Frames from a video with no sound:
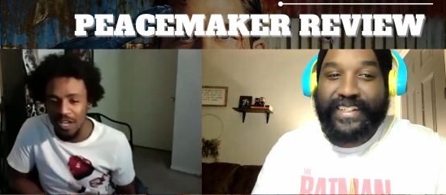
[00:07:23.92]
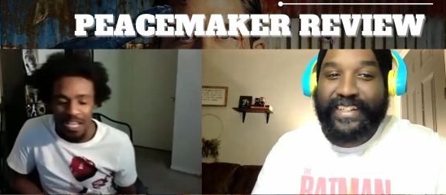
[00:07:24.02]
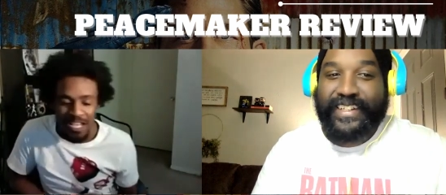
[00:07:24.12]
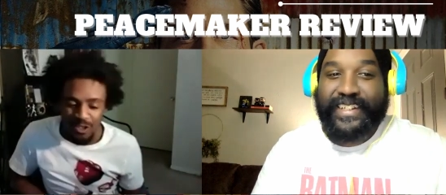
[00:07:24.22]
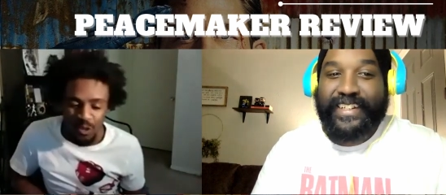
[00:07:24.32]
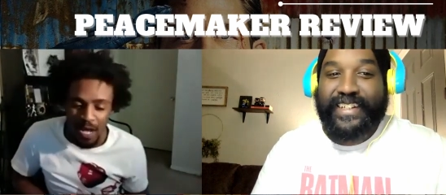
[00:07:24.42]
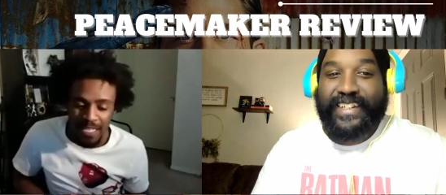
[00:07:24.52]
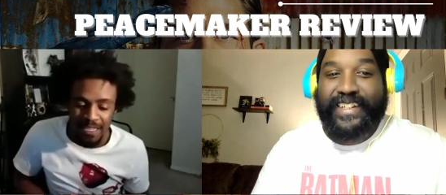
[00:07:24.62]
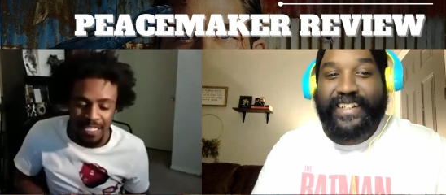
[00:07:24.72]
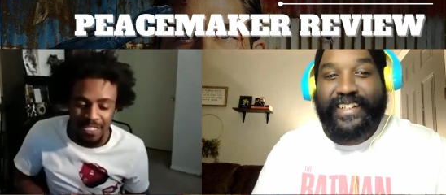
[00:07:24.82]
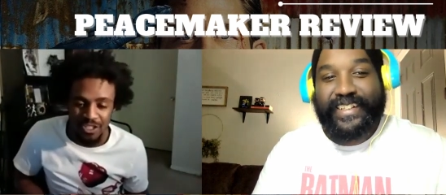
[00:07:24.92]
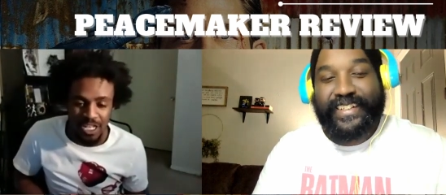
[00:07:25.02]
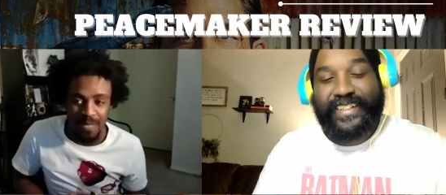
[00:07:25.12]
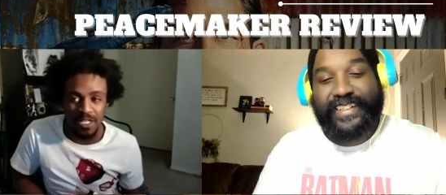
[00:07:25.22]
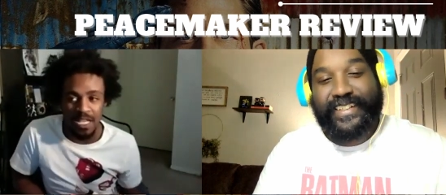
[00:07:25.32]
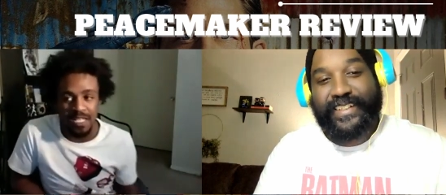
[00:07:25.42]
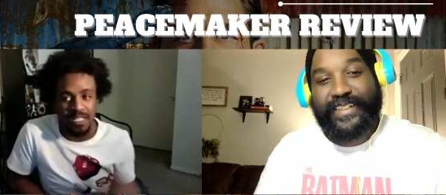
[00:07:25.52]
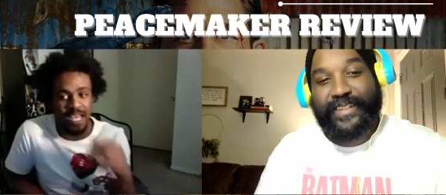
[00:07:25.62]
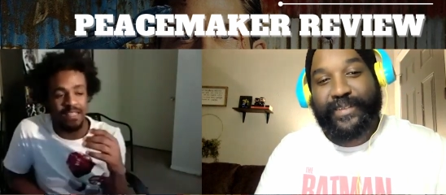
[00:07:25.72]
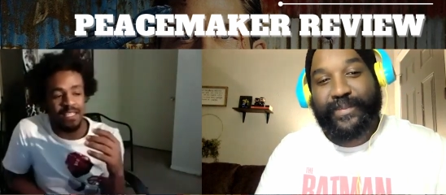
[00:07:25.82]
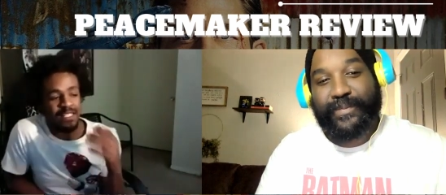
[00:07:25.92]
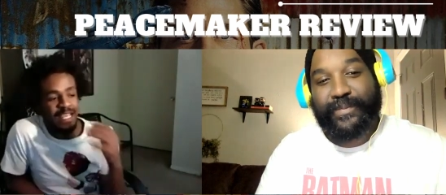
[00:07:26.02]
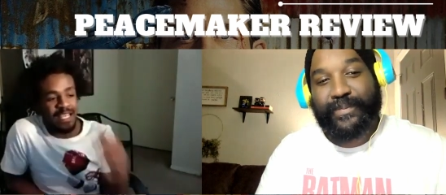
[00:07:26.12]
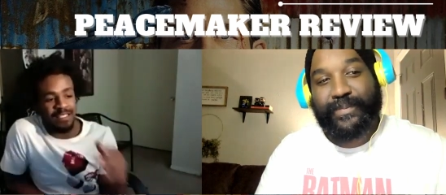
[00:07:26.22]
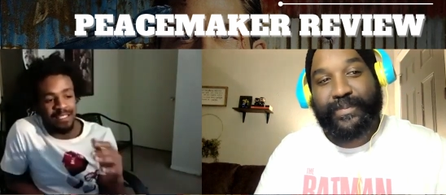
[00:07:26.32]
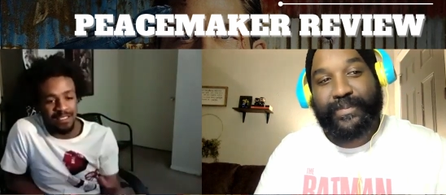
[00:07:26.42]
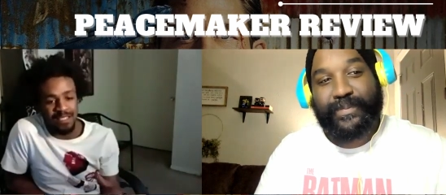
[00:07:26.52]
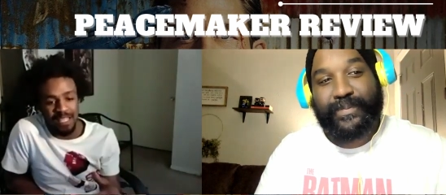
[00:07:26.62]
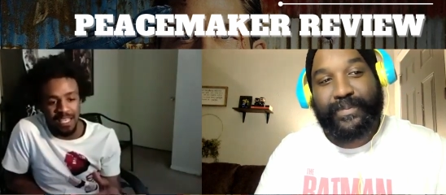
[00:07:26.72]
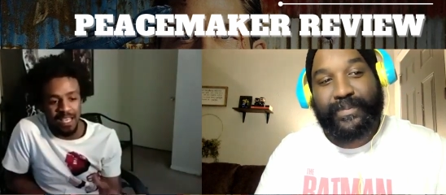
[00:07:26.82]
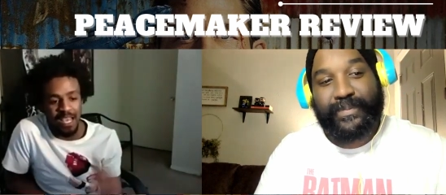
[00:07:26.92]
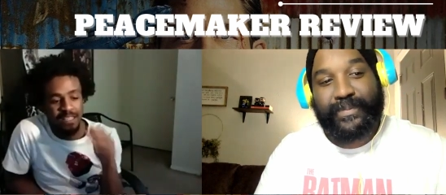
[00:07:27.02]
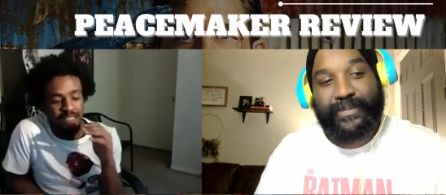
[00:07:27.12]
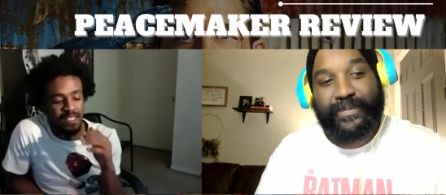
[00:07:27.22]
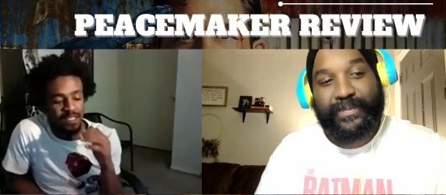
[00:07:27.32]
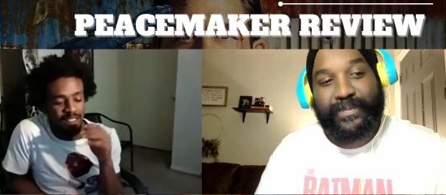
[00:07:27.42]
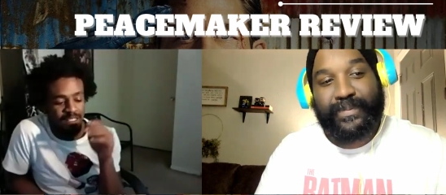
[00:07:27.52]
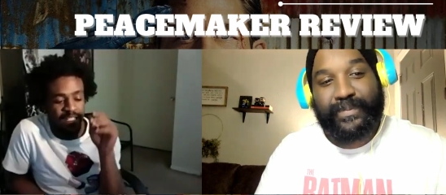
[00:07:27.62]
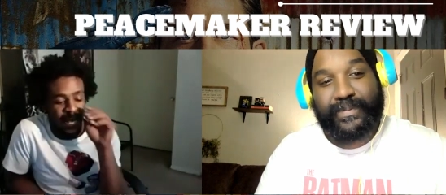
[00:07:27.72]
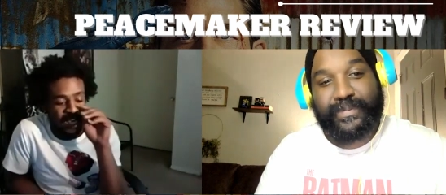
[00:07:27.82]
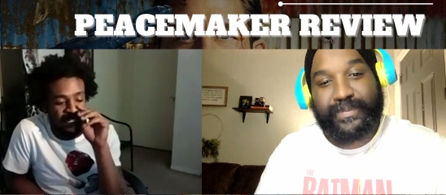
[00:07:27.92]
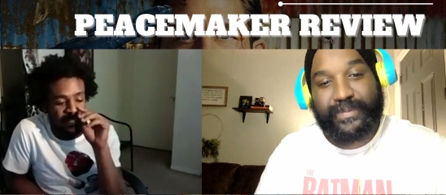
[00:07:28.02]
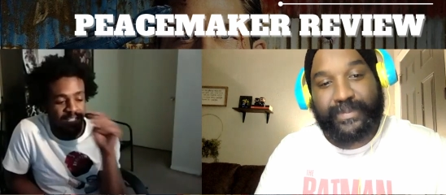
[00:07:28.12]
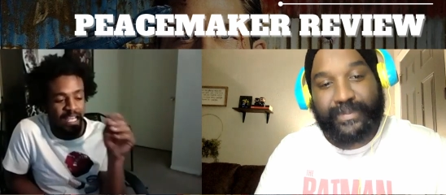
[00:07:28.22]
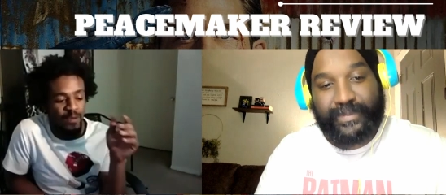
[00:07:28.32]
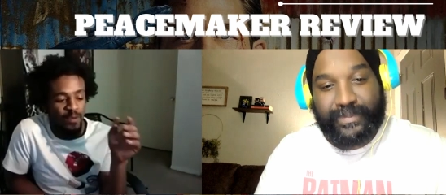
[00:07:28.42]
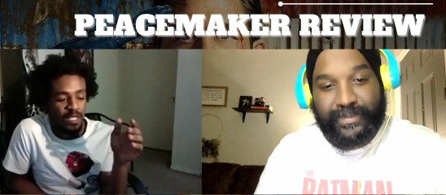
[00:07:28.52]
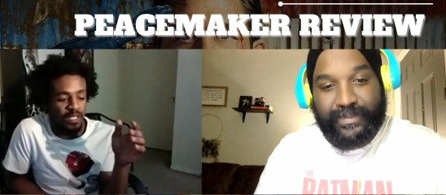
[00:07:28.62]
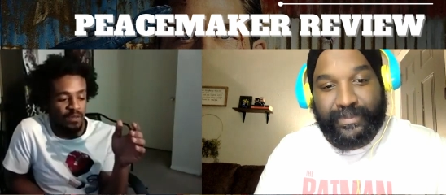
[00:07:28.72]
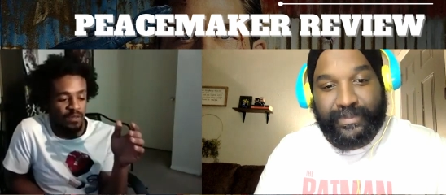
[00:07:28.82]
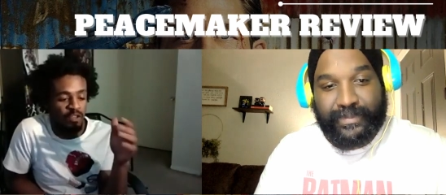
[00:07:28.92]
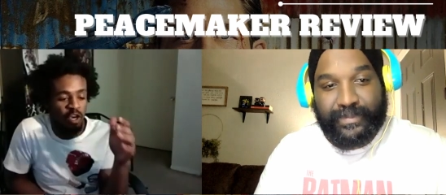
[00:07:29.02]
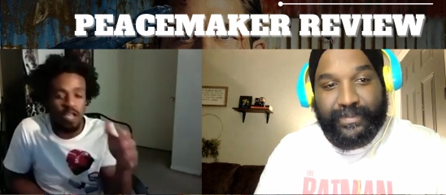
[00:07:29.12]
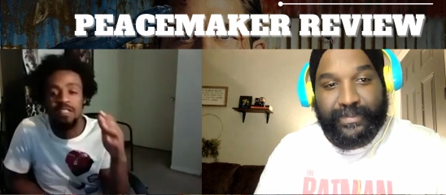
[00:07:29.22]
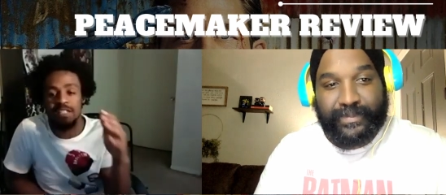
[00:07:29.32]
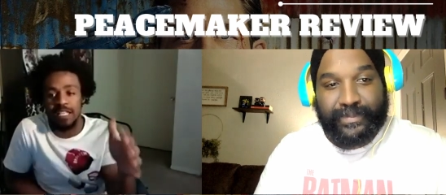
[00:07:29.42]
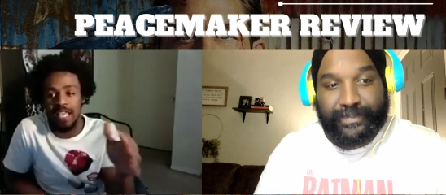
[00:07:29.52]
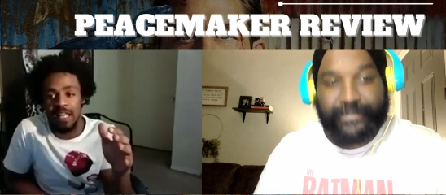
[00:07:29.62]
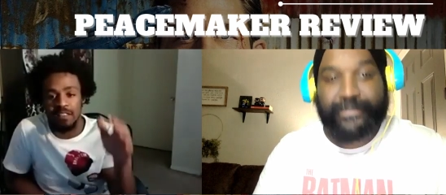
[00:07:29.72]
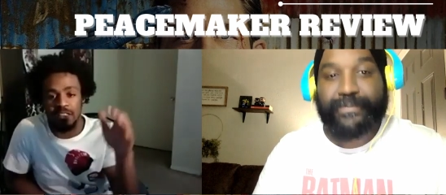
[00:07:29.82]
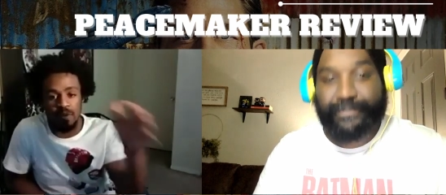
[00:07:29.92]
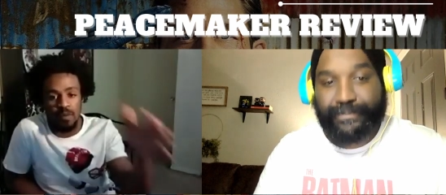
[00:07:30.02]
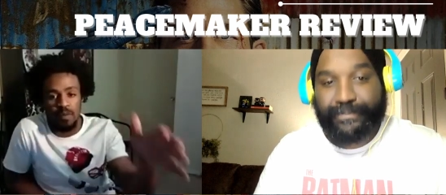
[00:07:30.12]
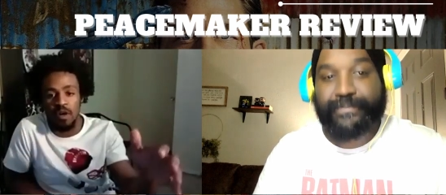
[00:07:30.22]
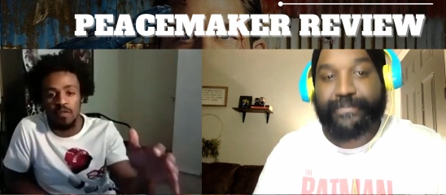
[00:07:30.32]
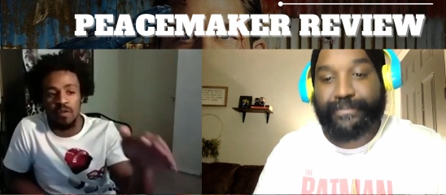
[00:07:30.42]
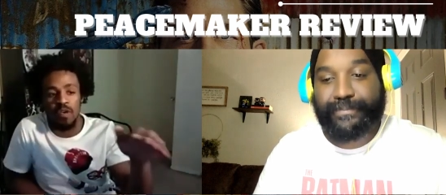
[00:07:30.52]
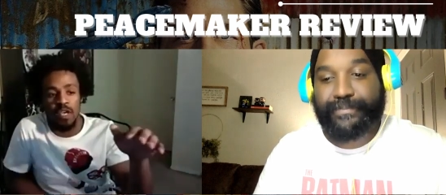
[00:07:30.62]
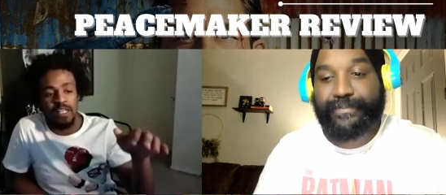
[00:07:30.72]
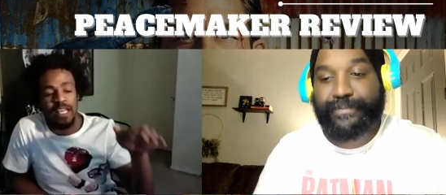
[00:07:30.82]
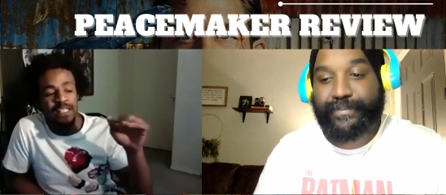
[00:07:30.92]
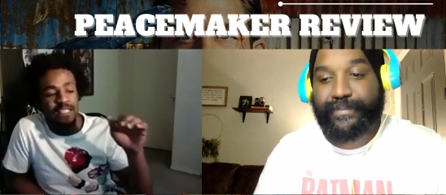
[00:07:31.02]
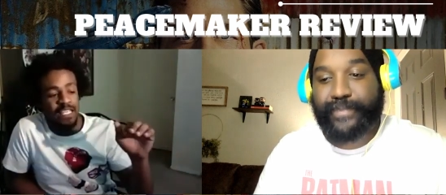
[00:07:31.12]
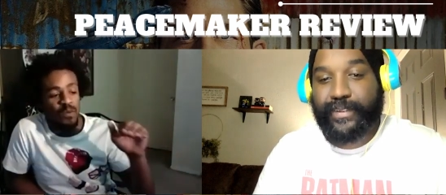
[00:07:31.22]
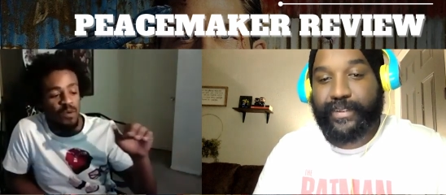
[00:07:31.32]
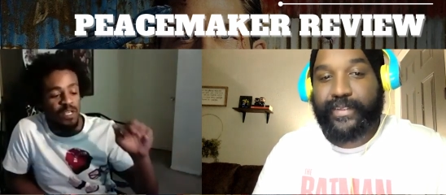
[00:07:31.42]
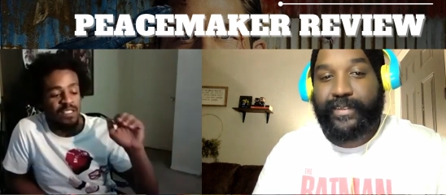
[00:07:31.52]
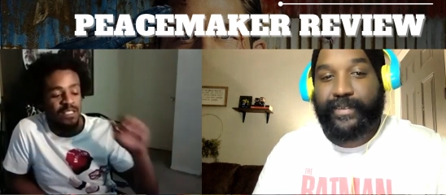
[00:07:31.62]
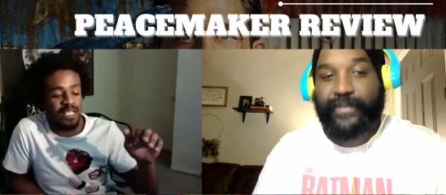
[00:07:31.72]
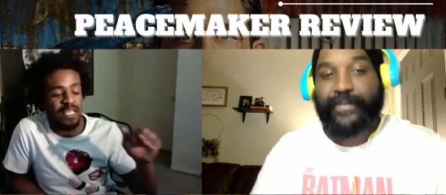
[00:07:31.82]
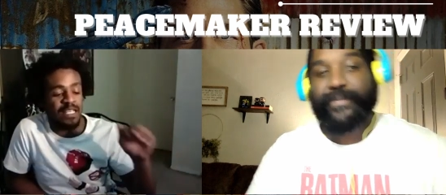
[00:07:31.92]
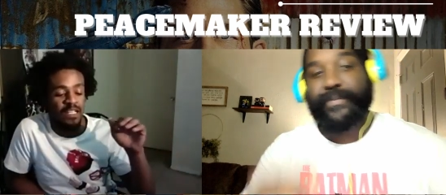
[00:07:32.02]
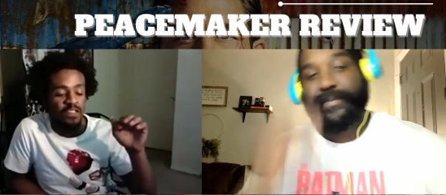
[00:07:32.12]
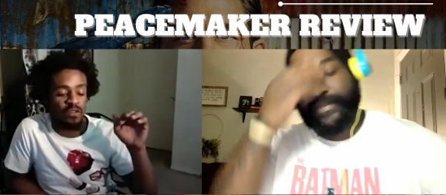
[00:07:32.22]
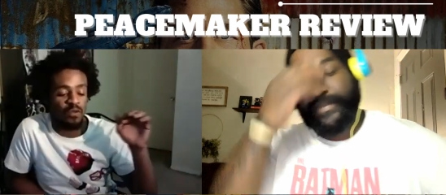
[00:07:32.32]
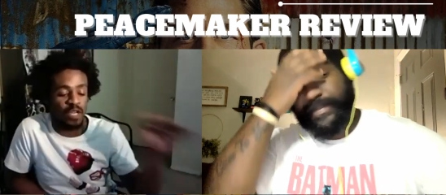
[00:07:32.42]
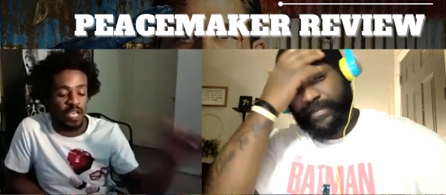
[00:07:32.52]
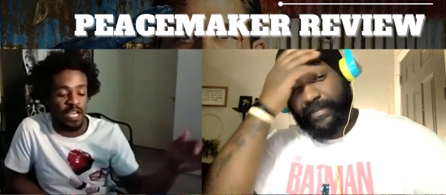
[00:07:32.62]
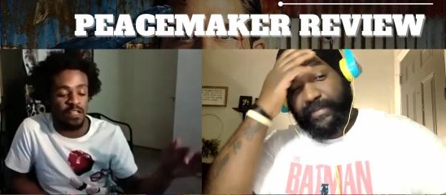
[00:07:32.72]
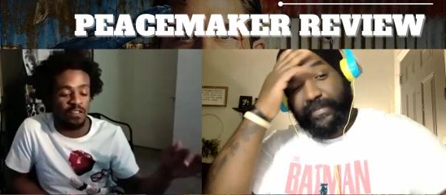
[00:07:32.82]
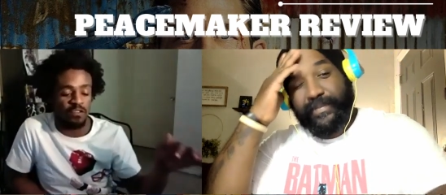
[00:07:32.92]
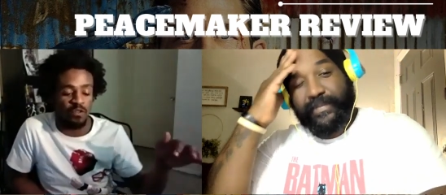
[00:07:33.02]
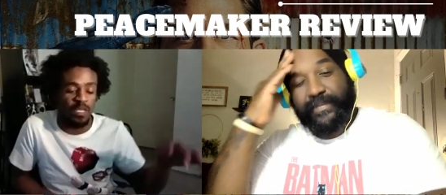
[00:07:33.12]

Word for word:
Speaker 1: So I think James Gunn, I think that's his thing. I think because he kind of did that with Guardians of the Galaxy with Marvel. Mm-hmm. Like, I mm-hmm. think he wants to take lesser known characters so he